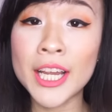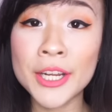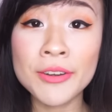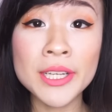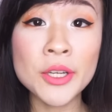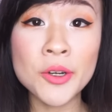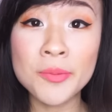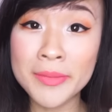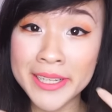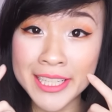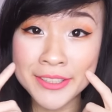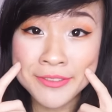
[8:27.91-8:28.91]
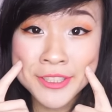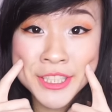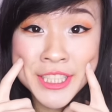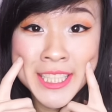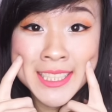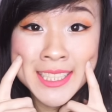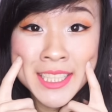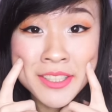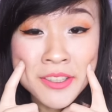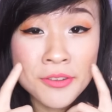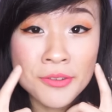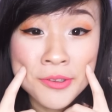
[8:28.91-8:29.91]
I really hope my colourful cheeks did
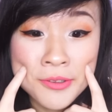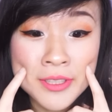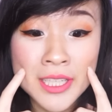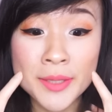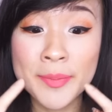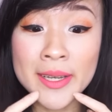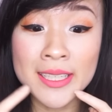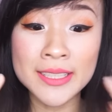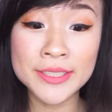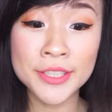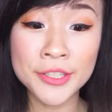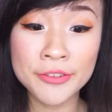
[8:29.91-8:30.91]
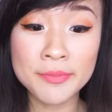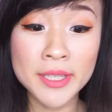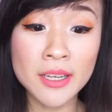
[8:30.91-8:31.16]
not throw the lip colours off,